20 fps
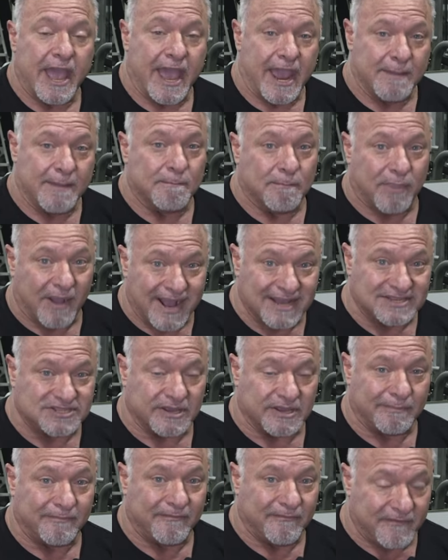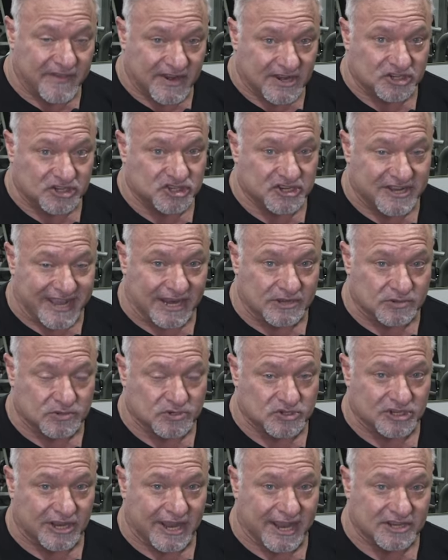a bicep finishing
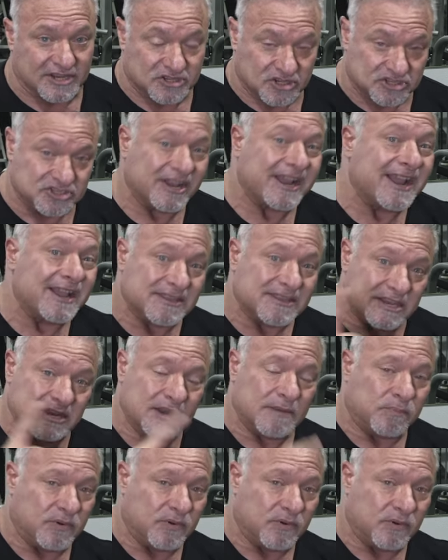exercise. Just like I did in the